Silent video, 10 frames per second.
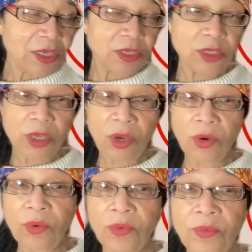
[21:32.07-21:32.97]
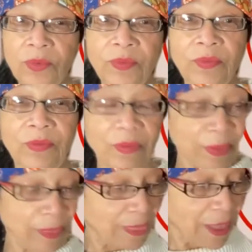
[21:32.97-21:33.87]
So
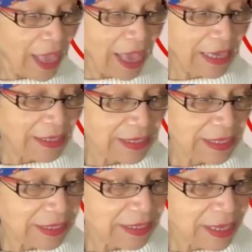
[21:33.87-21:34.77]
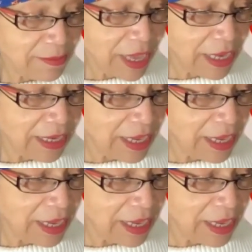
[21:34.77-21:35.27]
I see somebody